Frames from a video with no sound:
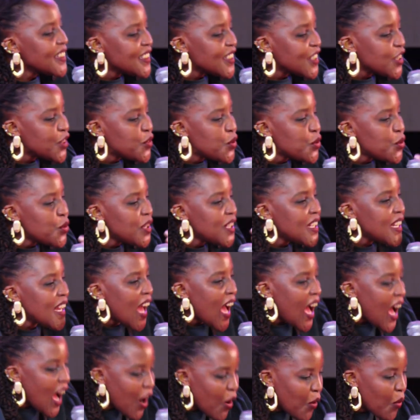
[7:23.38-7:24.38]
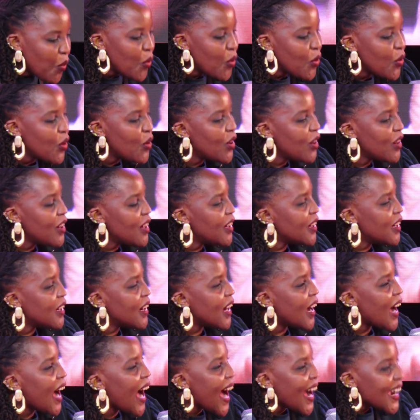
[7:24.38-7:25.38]
did you now
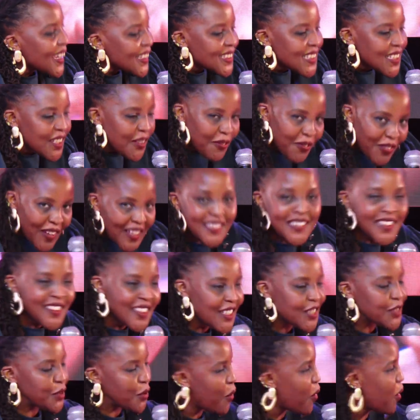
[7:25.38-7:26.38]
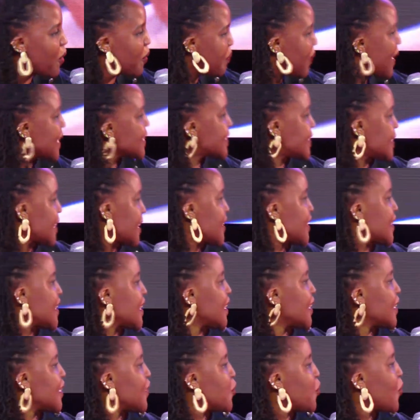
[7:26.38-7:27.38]
activate this whole pastor
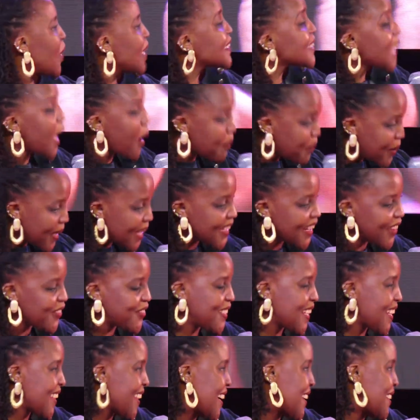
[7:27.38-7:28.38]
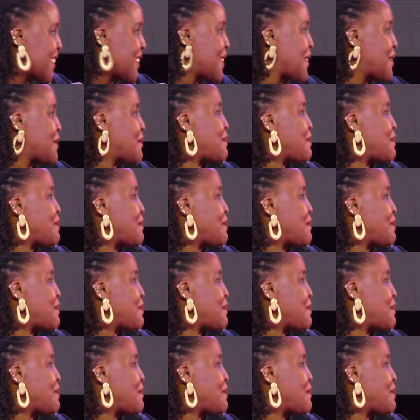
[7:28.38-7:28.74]
thing? What happened after that?